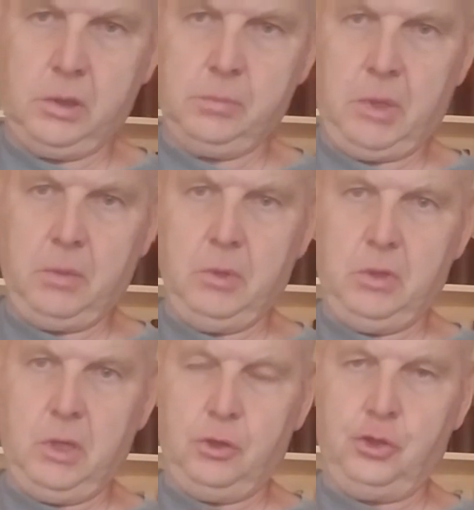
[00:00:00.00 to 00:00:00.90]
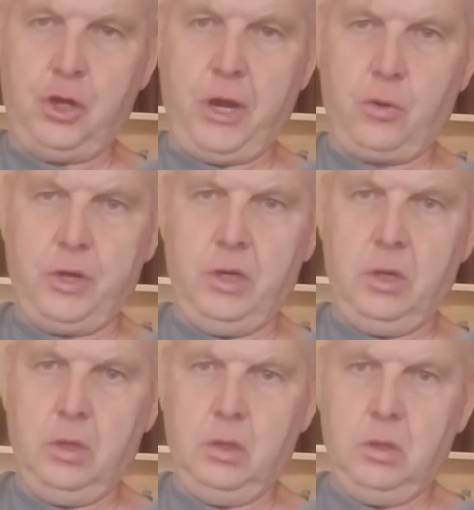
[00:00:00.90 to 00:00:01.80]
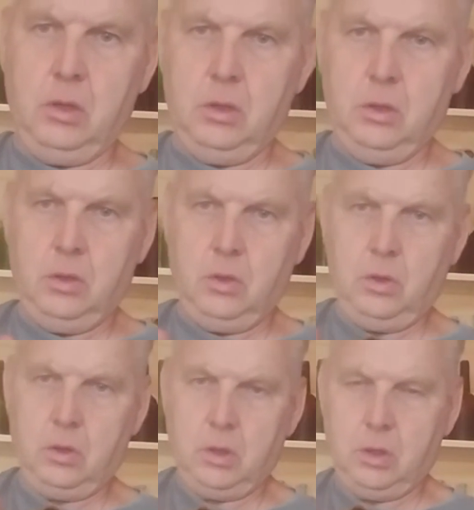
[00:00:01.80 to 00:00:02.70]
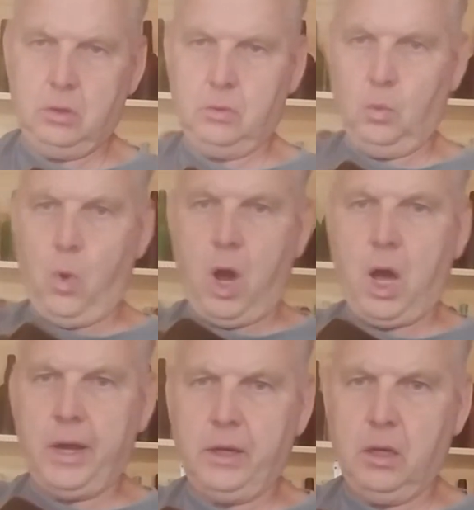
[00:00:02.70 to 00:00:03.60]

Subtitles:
might have been sherry or wine.